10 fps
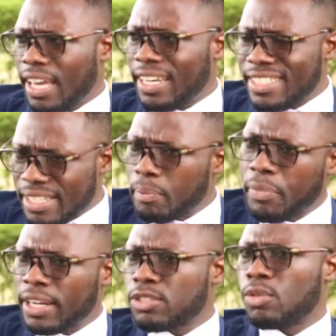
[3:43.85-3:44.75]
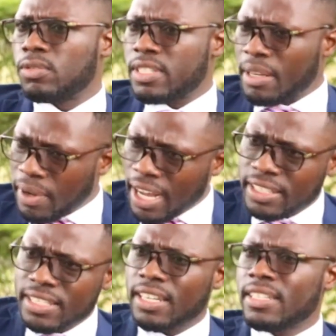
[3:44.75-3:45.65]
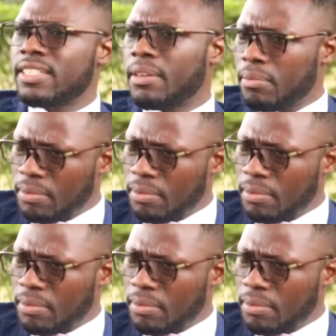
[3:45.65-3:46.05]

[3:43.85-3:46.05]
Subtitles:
and its impact on some actors,